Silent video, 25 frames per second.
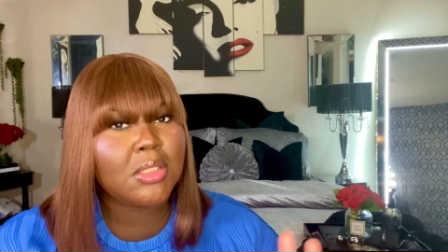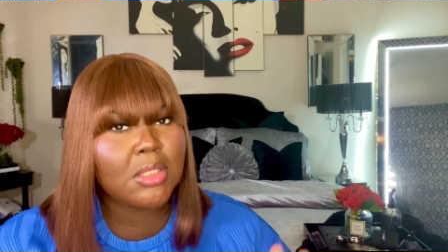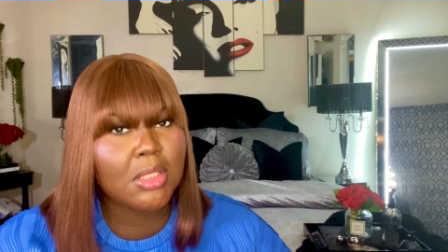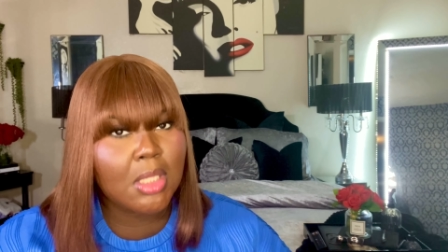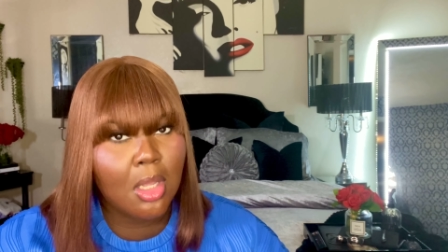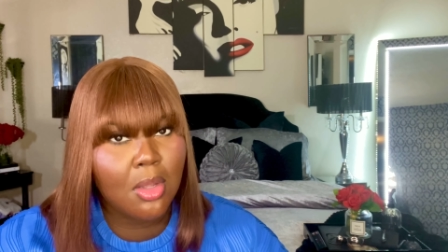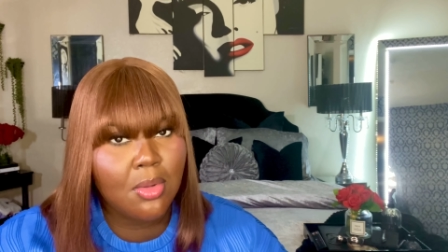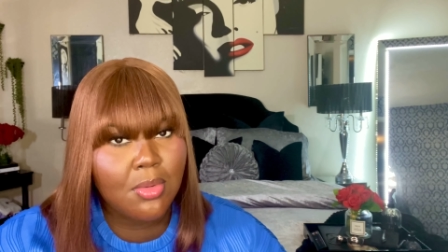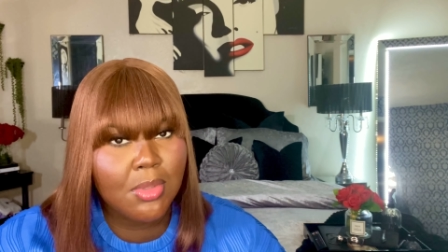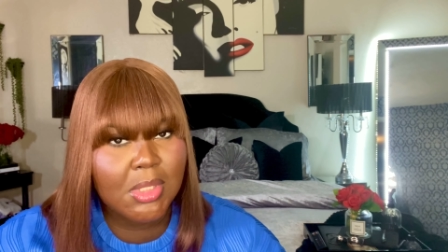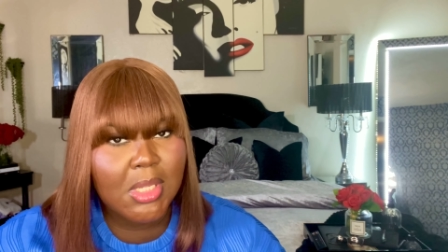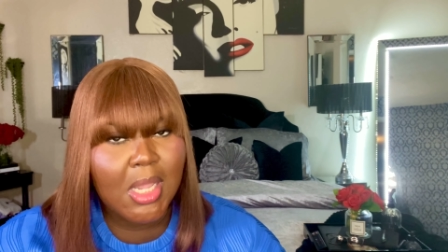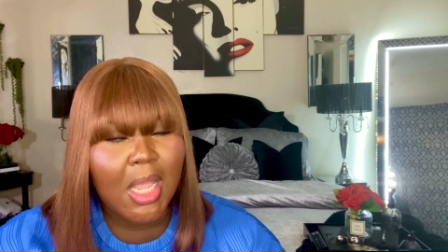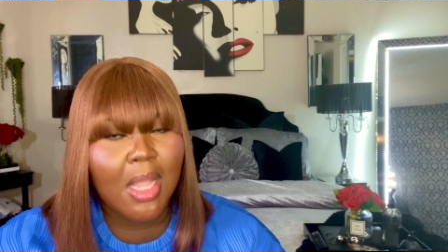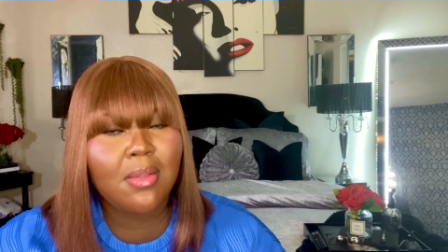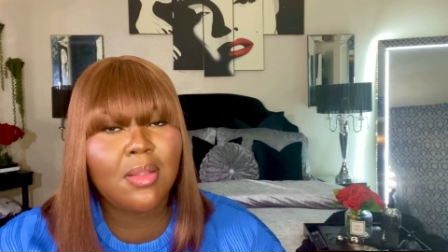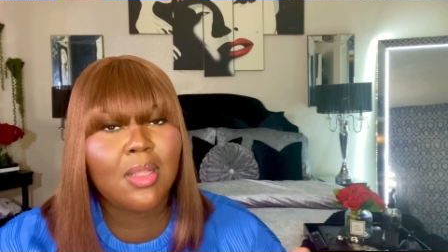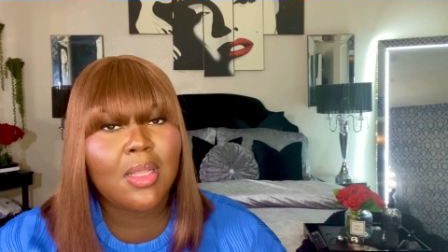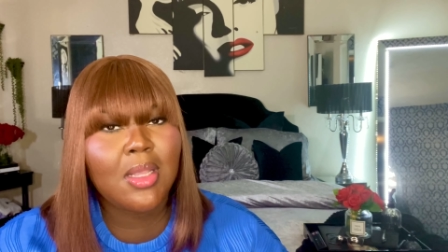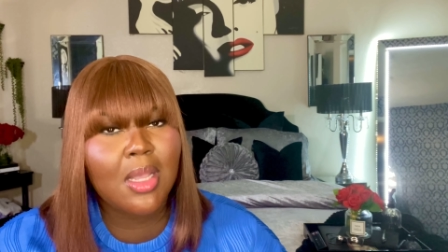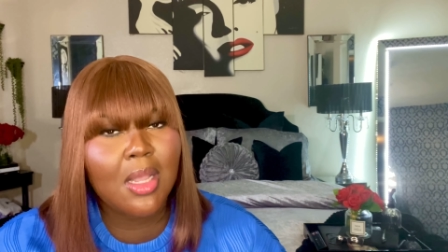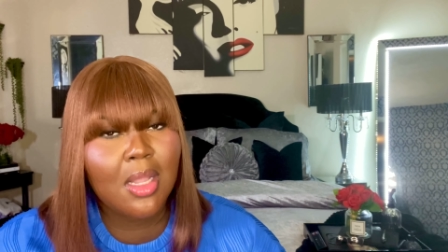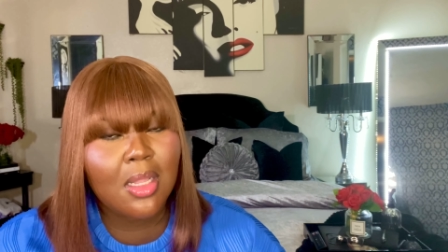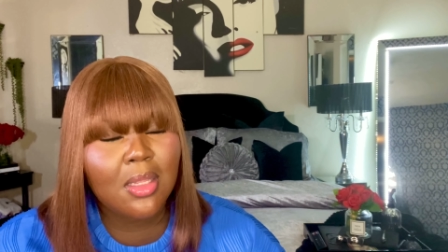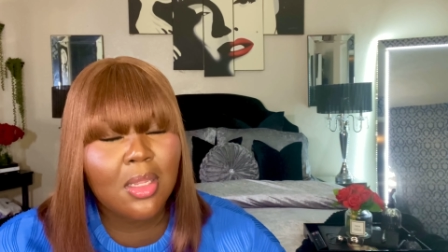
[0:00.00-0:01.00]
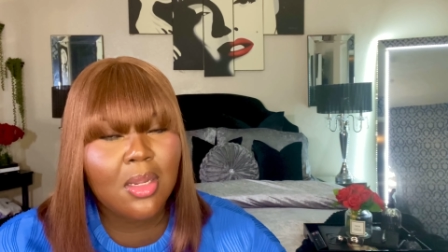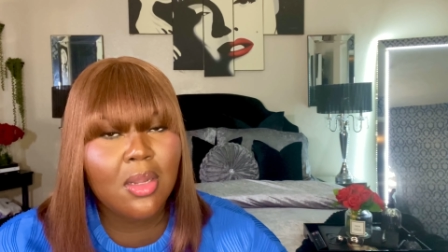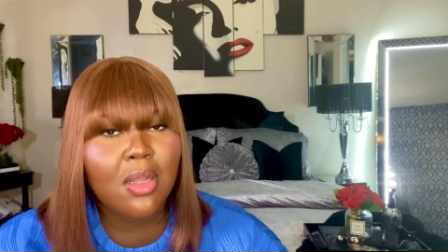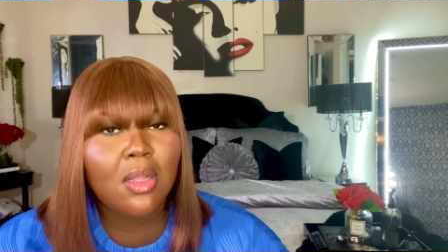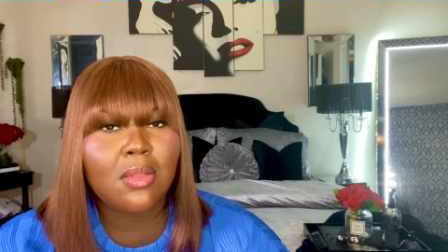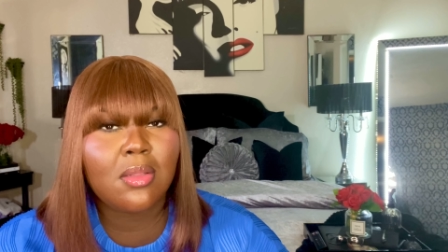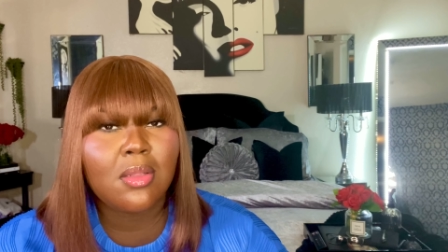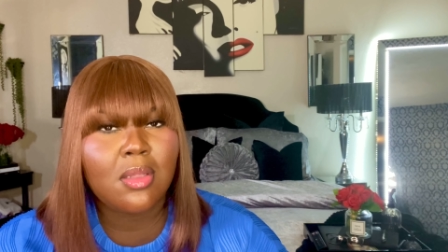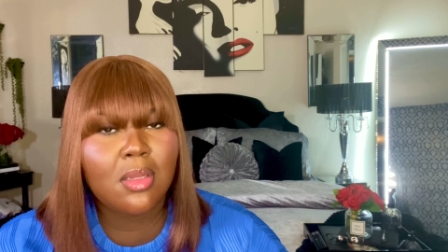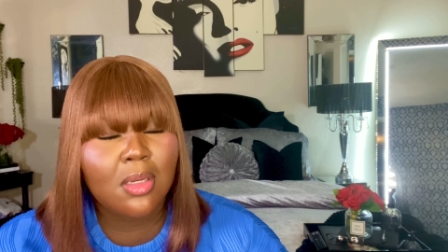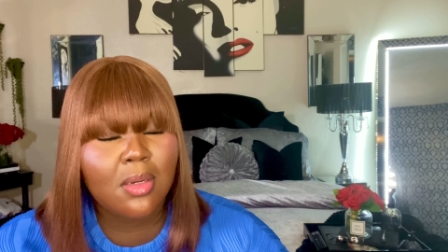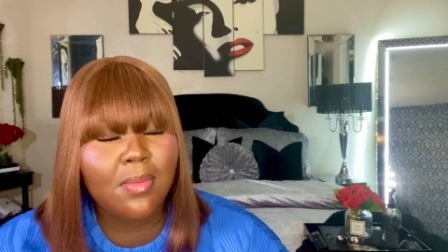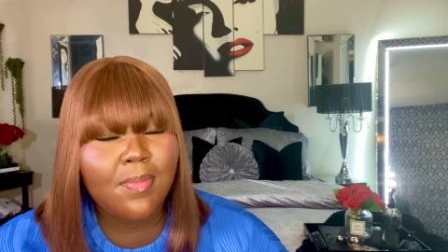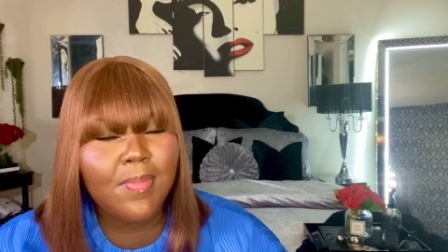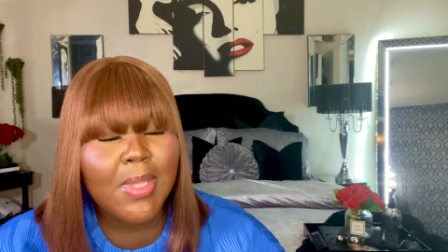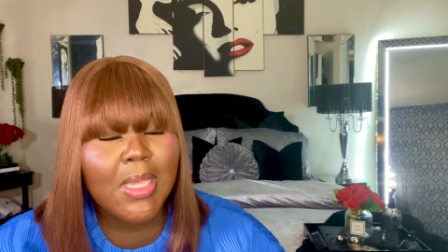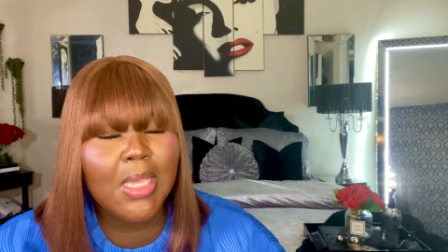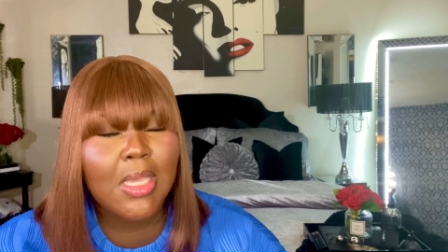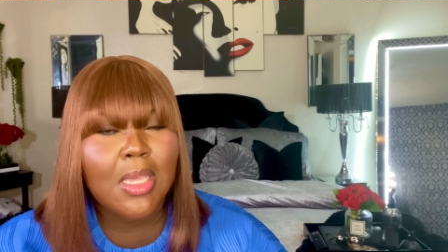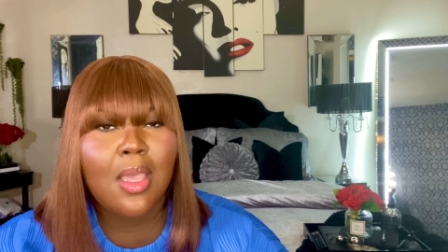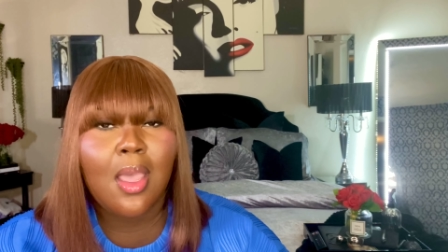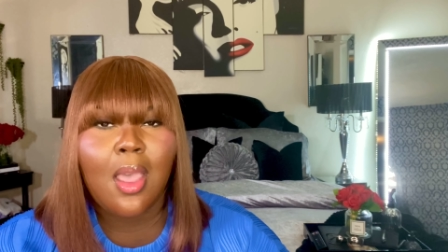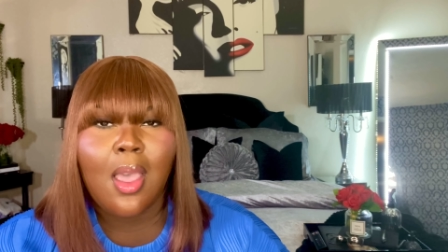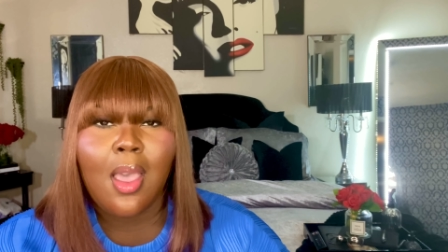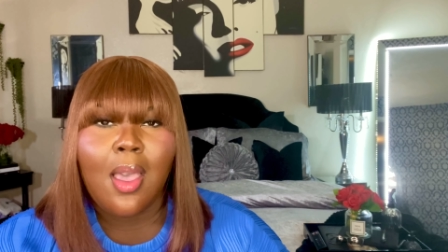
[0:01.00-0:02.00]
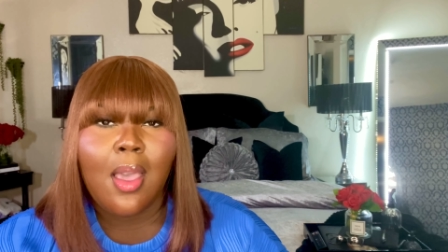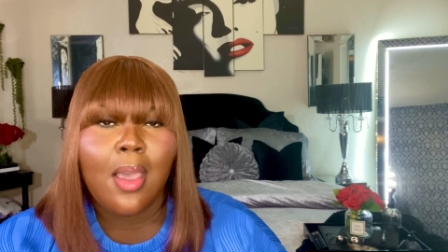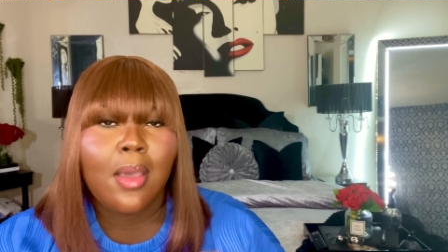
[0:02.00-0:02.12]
tones down the color a little bit.